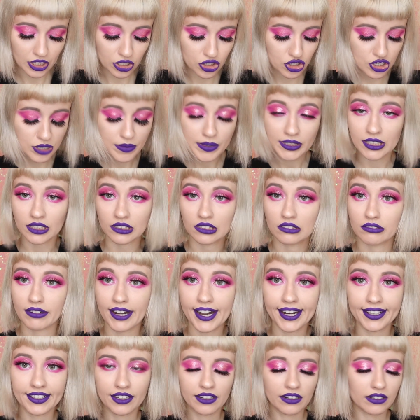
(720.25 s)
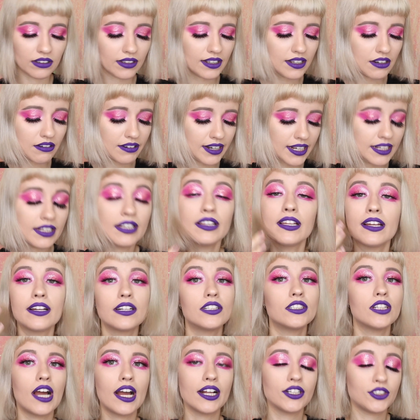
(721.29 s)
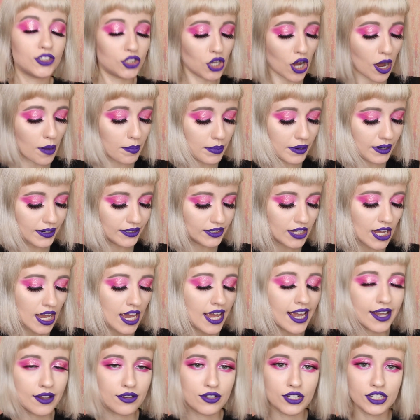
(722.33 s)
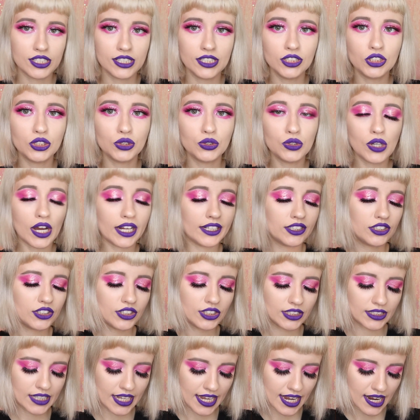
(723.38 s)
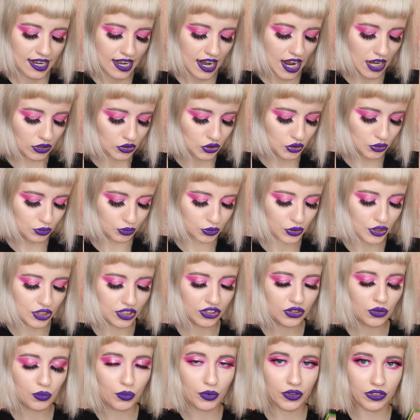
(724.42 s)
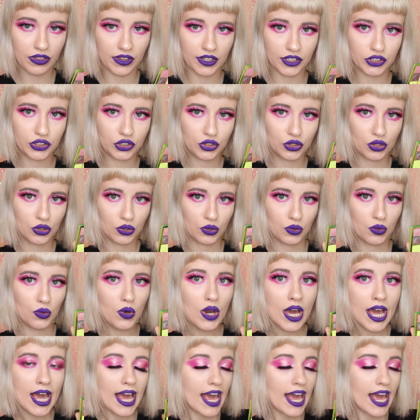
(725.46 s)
shimmers are great. They're glittery, they're toppers. You just need to understand how to work with these two,